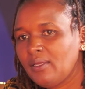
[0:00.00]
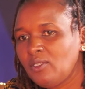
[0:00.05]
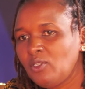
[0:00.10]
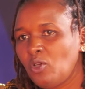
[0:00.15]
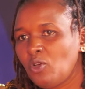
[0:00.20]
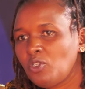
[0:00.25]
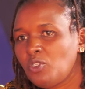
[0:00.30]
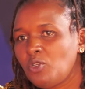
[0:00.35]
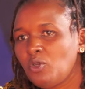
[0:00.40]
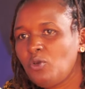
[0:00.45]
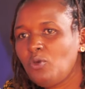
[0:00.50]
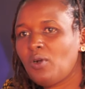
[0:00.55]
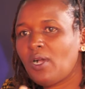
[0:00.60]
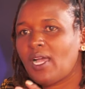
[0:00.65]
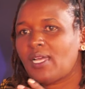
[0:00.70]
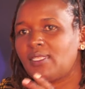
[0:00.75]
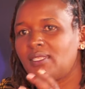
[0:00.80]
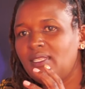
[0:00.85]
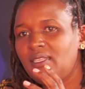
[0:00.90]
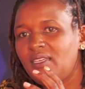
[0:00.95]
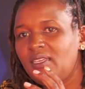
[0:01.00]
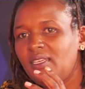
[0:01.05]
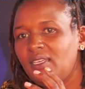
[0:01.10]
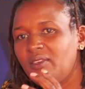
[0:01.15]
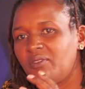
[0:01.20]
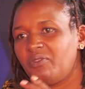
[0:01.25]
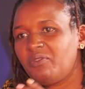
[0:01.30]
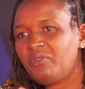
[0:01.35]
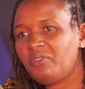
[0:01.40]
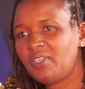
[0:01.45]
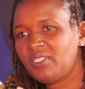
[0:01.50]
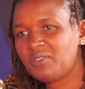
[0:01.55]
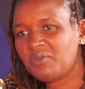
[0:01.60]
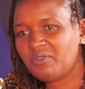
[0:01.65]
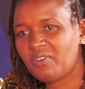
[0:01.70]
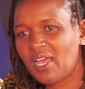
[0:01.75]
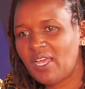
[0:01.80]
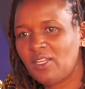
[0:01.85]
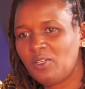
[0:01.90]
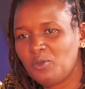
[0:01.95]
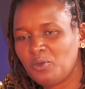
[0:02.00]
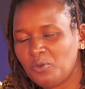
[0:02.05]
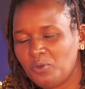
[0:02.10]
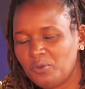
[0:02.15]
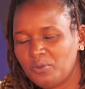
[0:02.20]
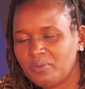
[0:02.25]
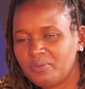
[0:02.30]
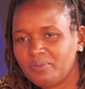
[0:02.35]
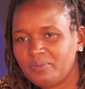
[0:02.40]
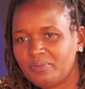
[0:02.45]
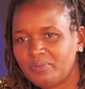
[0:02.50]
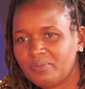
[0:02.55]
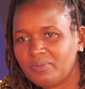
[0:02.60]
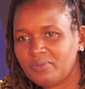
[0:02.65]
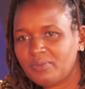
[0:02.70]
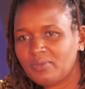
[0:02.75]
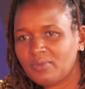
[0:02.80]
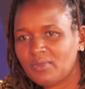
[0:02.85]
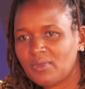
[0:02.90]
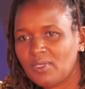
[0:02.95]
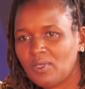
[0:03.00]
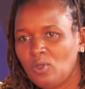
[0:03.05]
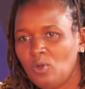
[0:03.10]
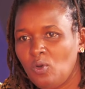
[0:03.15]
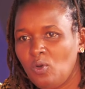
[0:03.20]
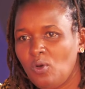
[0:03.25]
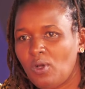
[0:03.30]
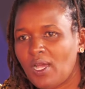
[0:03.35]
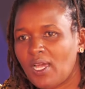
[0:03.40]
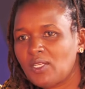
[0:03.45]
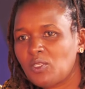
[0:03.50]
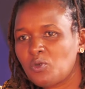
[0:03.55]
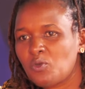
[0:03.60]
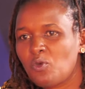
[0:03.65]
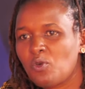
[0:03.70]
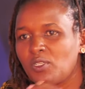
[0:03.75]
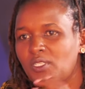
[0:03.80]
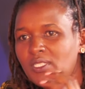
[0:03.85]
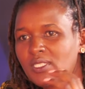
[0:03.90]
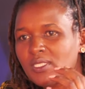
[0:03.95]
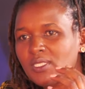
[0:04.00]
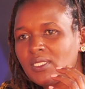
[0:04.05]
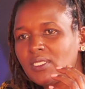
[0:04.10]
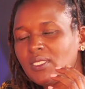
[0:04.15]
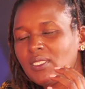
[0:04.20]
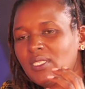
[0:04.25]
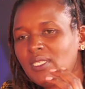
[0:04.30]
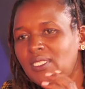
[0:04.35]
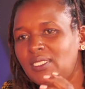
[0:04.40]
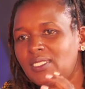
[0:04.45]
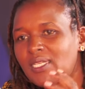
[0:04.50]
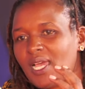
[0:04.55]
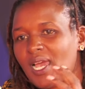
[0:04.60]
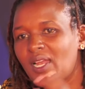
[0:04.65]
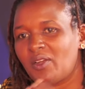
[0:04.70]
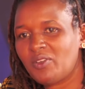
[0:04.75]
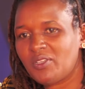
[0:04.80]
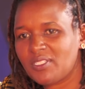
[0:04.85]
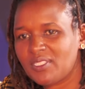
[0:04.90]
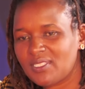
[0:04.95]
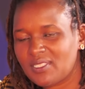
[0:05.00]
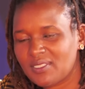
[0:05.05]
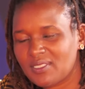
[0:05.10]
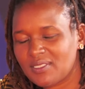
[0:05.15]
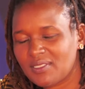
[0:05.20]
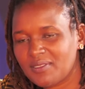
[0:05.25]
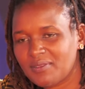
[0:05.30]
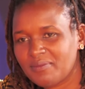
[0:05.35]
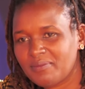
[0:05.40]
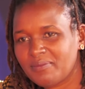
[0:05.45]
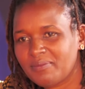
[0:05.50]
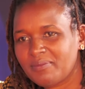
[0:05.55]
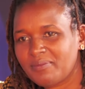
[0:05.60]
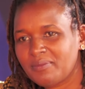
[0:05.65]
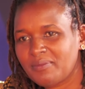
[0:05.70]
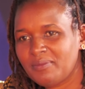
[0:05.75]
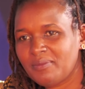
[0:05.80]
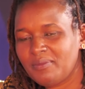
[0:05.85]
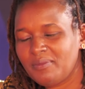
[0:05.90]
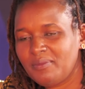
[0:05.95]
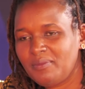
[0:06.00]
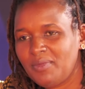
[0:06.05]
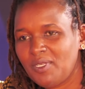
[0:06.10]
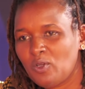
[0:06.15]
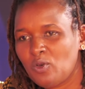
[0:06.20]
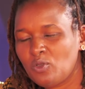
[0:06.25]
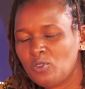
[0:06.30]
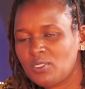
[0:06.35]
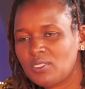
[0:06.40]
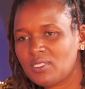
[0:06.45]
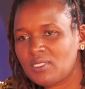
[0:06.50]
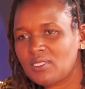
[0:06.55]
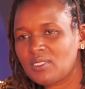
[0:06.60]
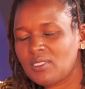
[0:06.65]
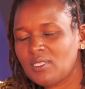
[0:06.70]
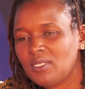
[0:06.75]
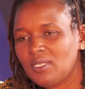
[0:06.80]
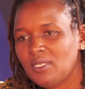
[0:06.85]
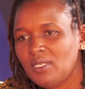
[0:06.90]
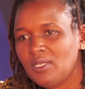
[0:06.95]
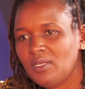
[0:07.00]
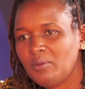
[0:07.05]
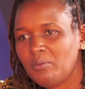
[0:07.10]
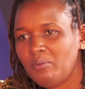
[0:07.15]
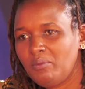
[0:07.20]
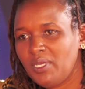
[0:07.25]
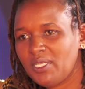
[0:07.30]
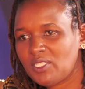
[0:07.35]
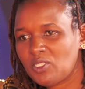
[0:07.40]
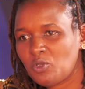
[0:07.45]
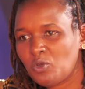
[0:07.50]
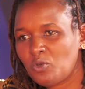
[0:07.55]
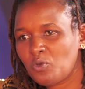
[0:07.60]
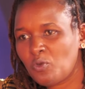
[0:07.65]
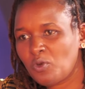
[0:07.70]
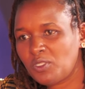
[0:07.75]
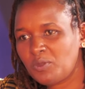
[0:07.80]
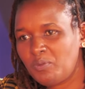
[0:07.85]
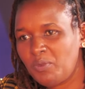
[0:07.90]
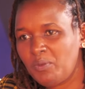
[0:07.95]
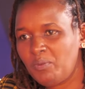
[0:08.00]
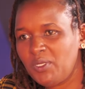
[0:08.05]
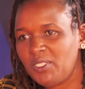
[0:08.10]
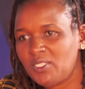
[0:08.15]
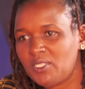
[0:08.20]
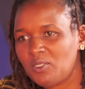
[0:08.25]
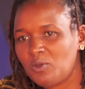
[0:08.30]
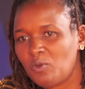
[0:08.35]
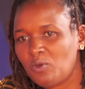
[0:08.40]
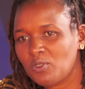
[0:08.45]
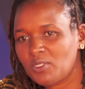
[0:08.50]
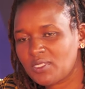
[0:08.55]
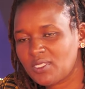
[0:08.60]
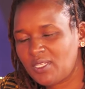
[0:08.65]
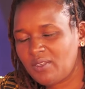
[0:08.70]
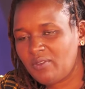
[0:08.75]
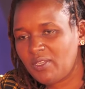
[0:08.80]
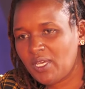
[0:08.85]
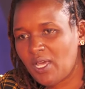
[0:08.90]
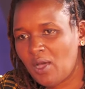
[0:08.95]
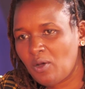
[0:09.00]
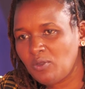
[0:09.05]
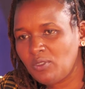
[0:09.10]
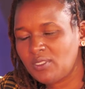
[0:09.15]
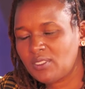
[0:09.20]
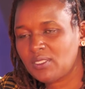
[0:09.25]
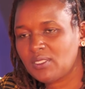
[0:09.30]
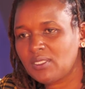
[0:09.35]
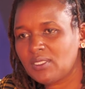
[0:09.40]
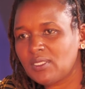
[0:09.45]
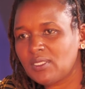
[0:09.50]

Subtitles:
don't look at the face value. Look at what it carries. Because based on what BBC was giving out,